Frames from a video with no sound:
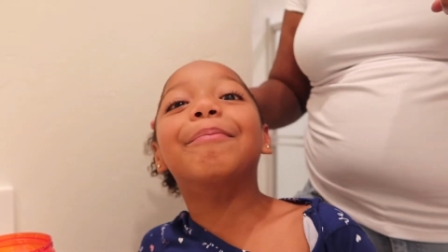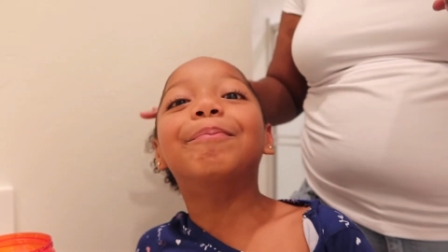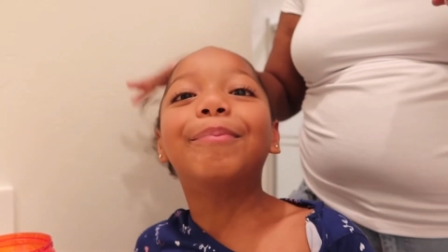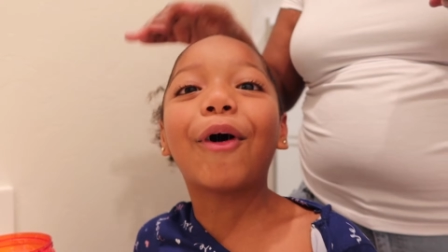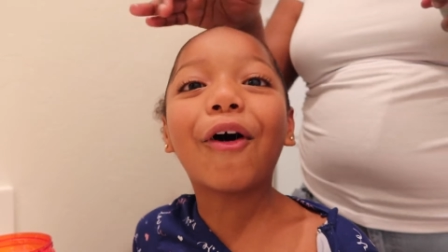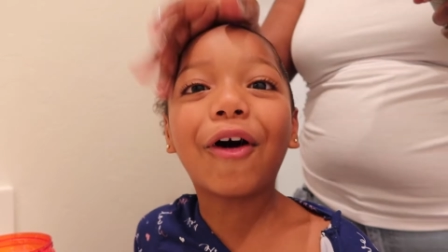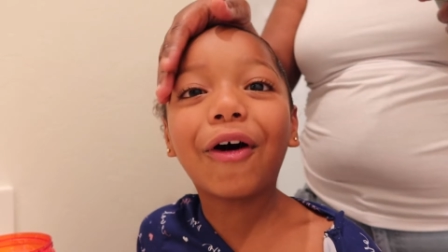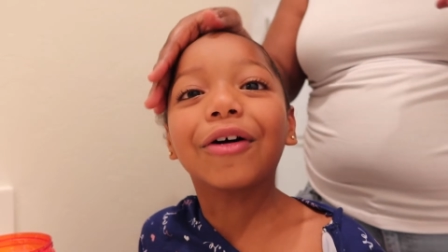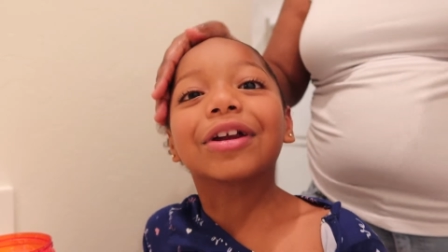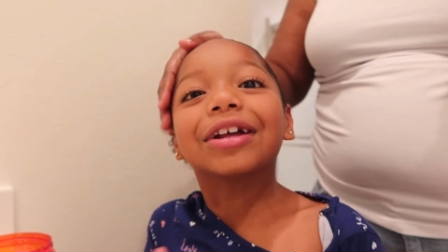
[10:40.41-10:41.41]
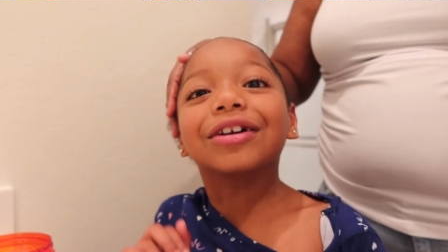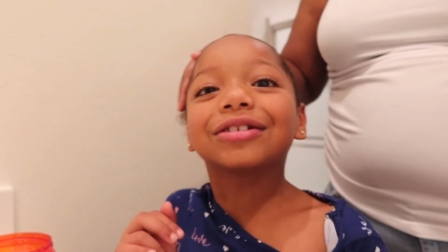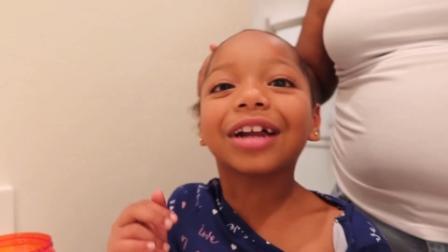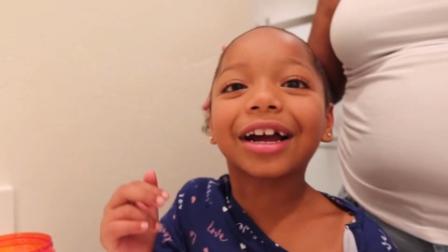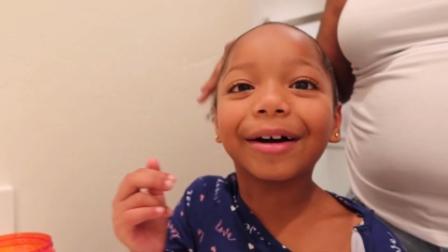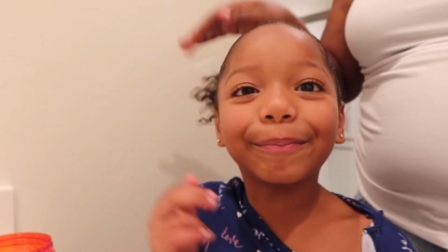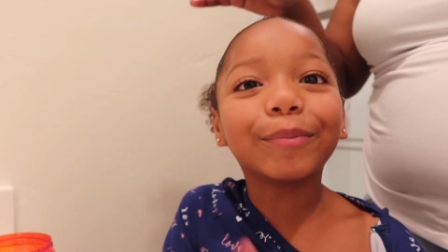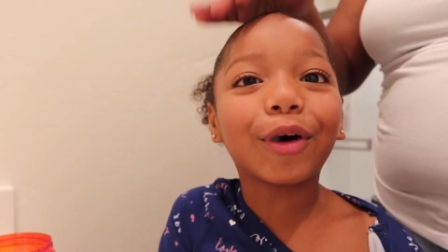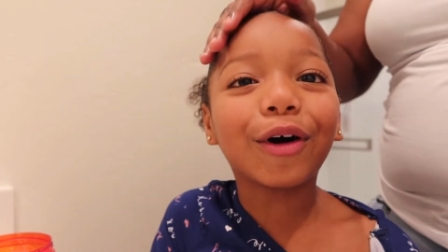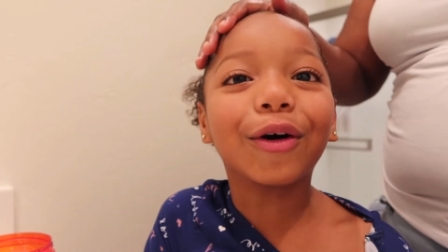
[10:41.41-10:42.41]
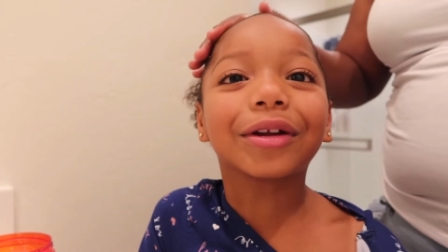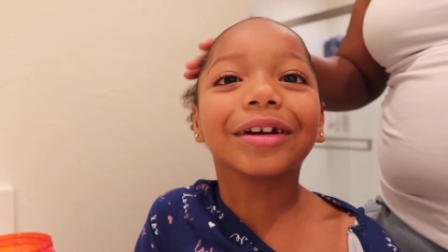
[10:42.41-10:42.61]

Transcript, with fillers: I'm bald. It looks like I'm bald.